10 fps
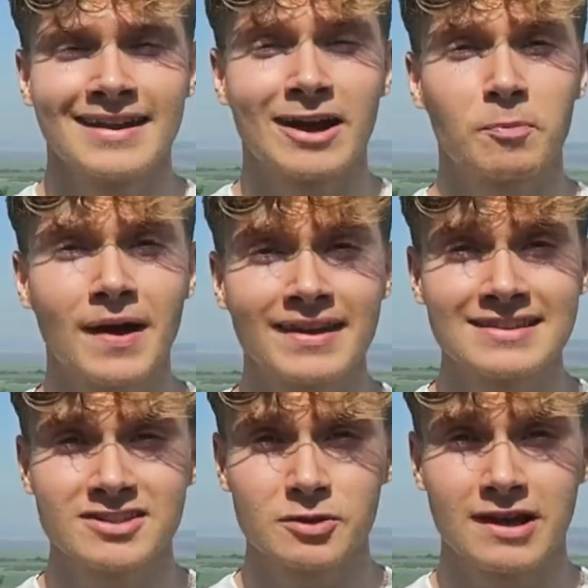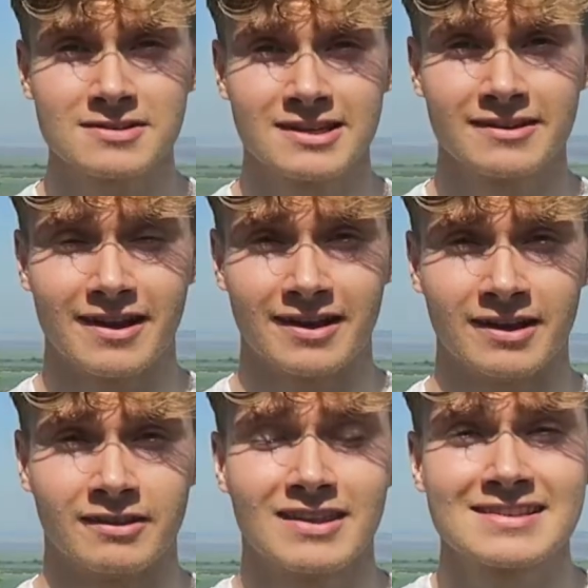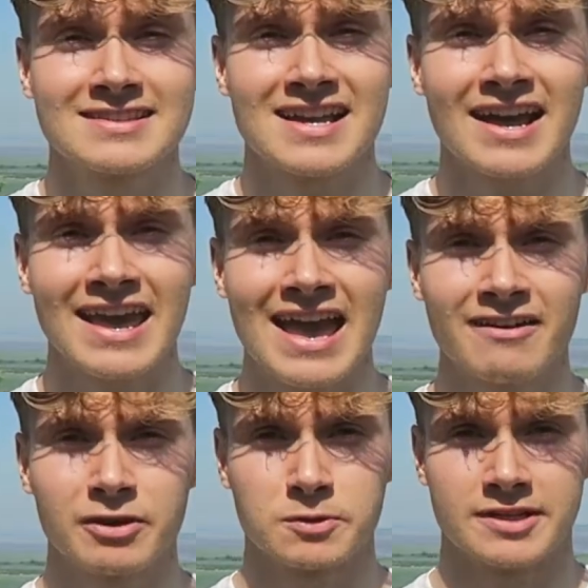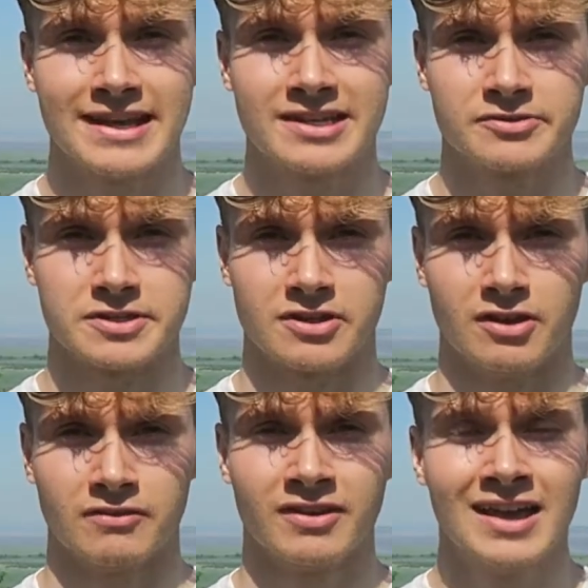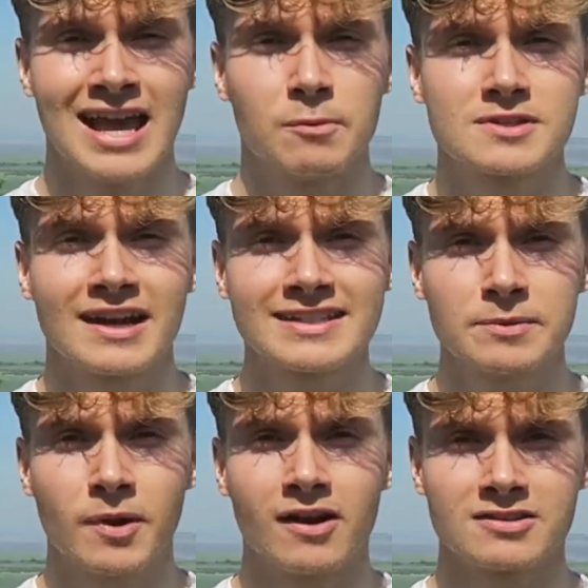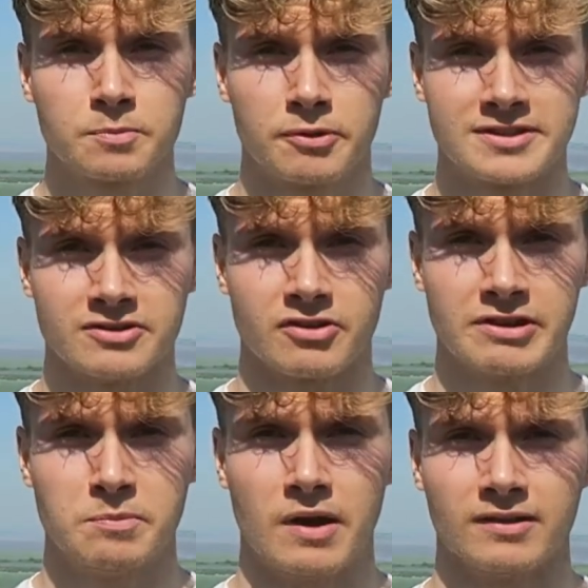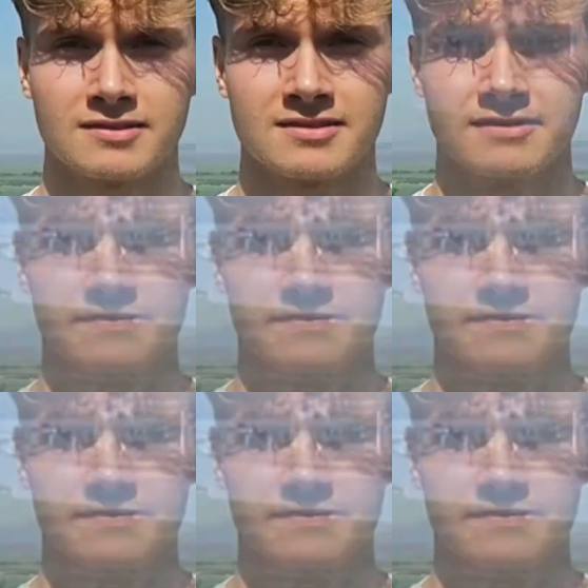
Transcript: Now back in 2009, this entire area was a nature reserve and was actually part of Britain's green belt.